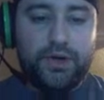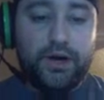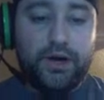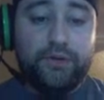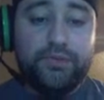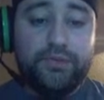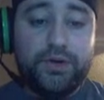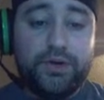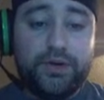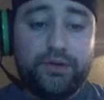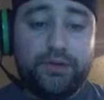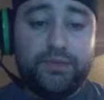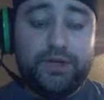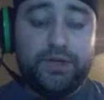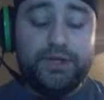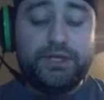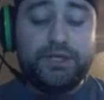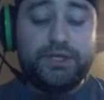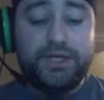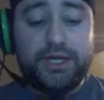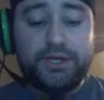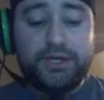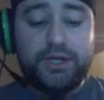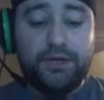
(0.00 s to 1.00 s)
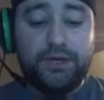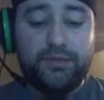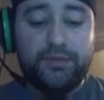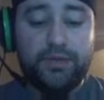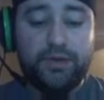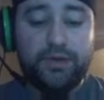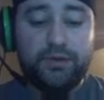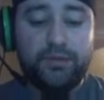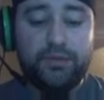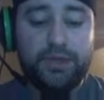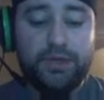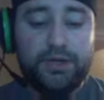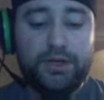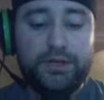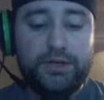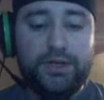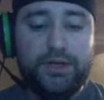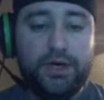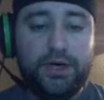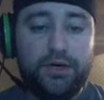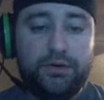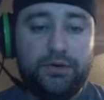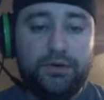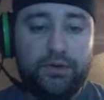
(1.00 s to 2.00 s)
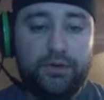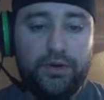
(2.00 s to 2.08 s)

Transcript: going to change it up a little bit. Don't